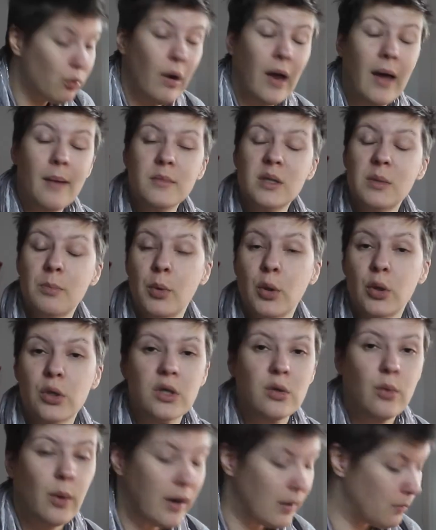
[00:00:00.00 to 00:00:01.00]
grams per
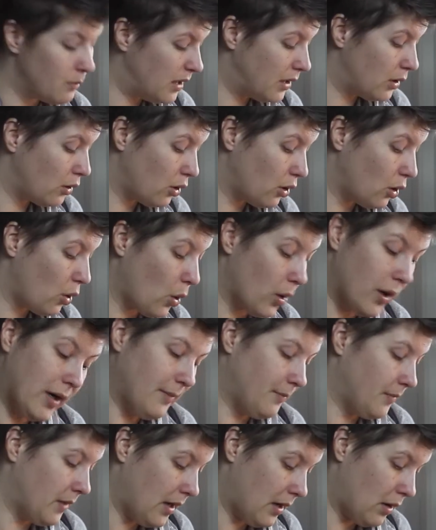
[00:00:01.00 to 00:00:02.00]
square meter
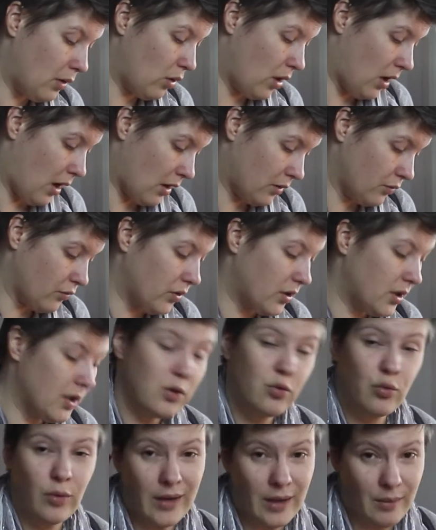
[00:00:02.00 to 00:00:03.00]
or
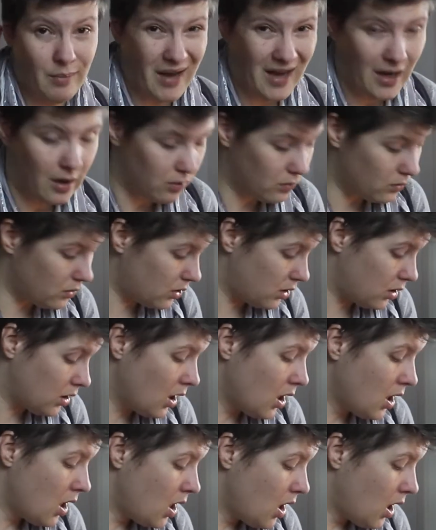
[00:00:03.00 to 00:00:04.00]
120 pounds.
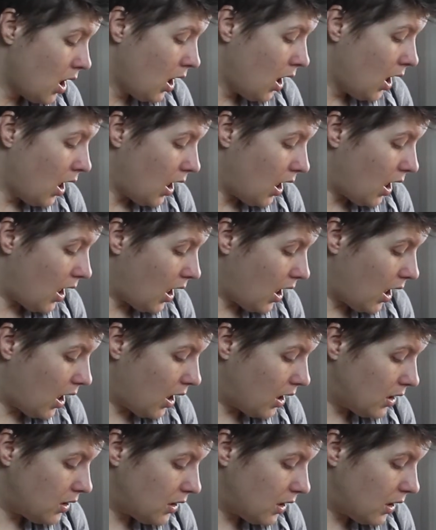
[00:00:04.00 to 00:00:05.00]

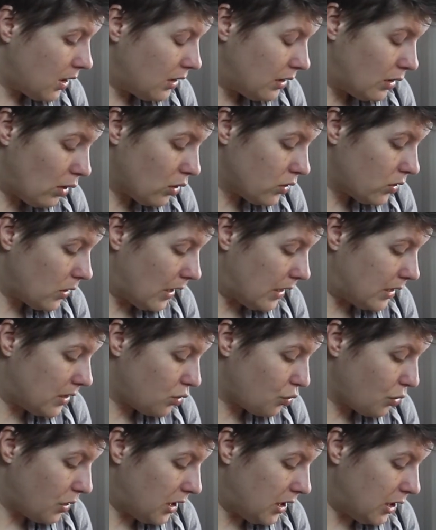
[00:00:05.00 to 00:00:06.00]
And it also has
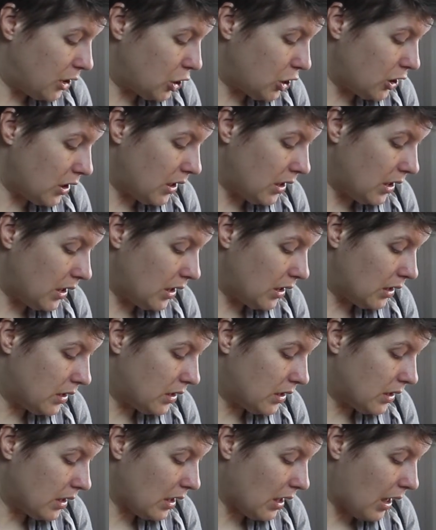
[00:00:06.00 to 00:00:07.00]
20
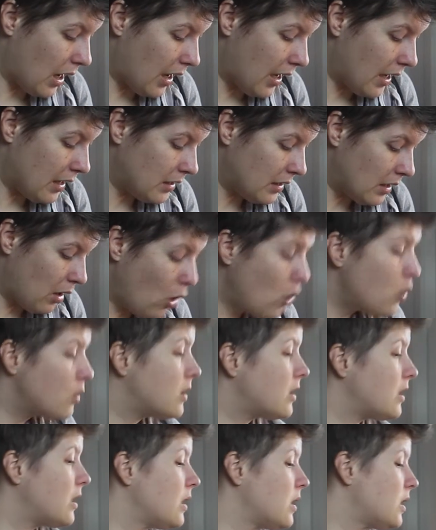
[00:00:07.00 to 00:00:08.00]
sheets. Oh,
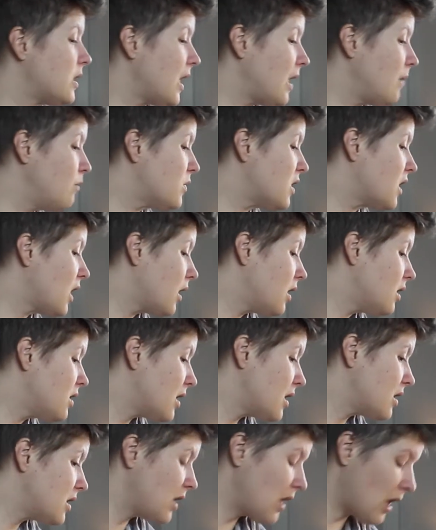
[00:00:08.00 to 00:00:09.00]
it's the same size
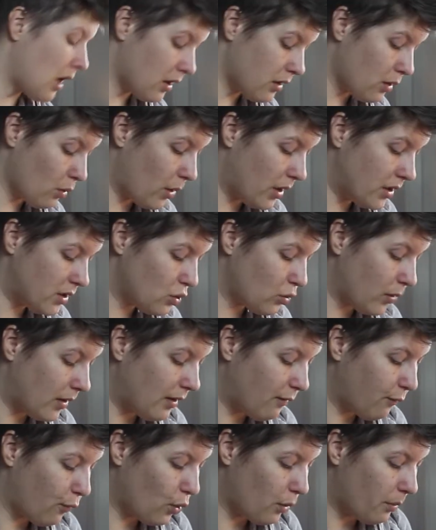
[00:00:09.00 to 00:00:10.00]
as the other one,
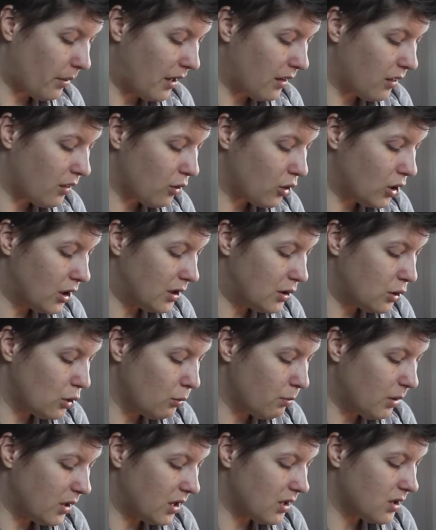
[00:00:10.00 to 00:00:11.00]
24 by
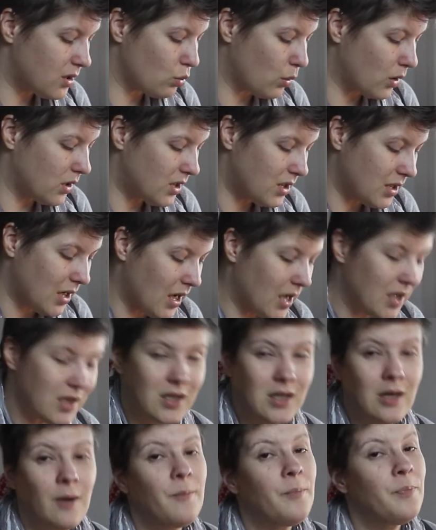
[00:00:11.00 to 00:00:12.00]
32, but this one
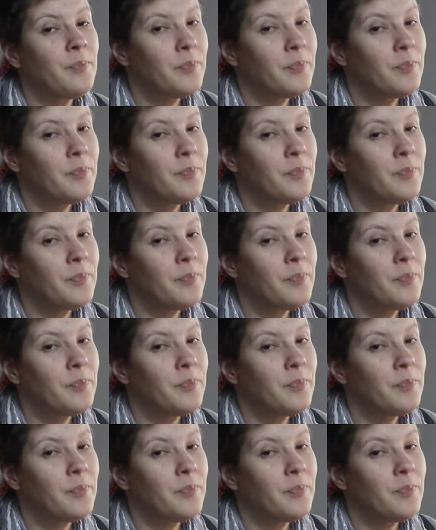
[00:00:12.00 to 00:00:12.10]
says